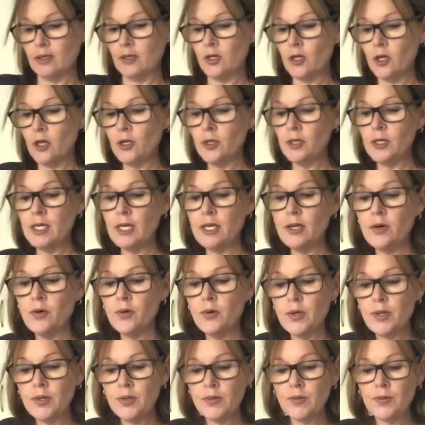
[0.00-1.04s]
coconut
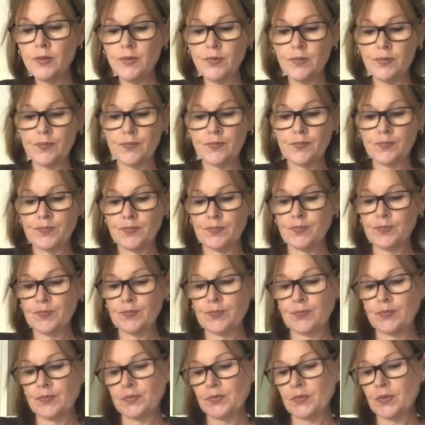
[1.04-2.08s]
oil
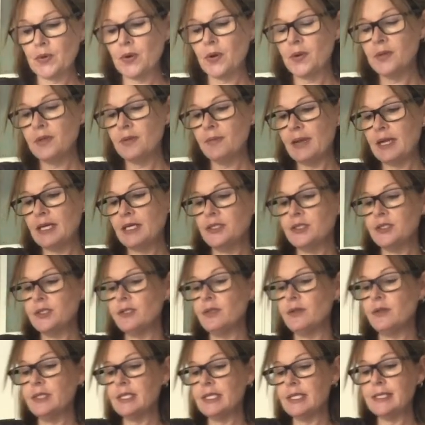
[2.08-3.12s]
on the bench
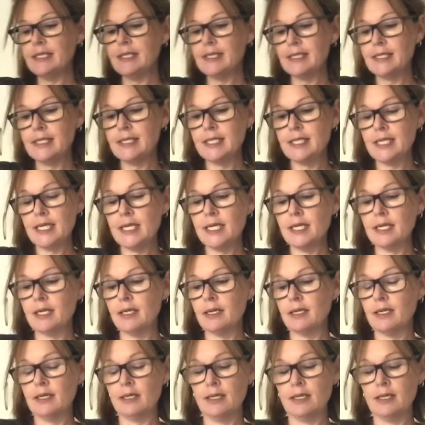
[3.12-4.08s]
so it doesn't stick